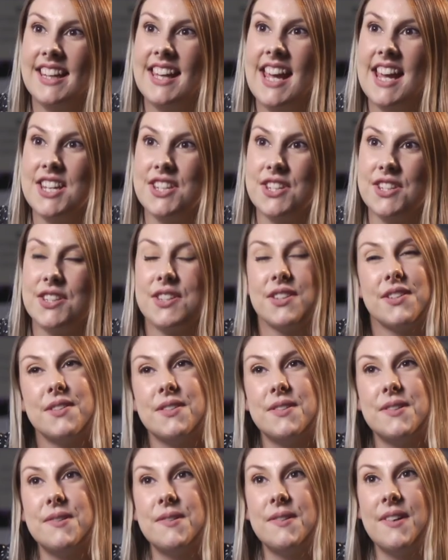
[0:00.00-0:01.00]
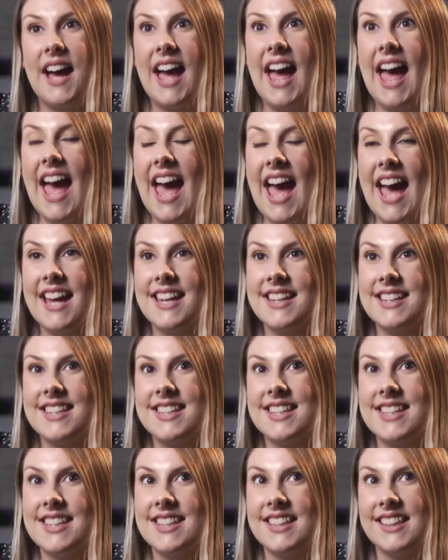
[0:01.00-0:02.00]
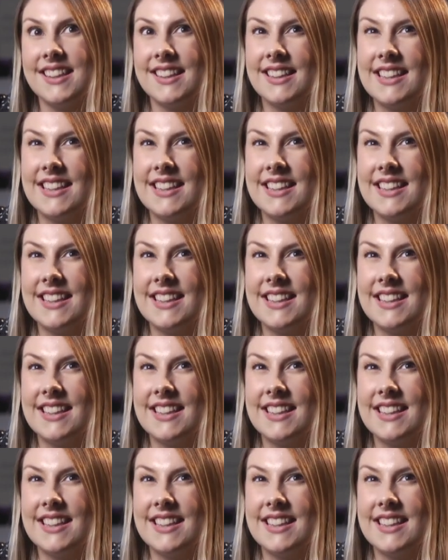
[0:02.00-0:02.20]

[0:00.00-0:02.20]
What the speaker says: Get to school at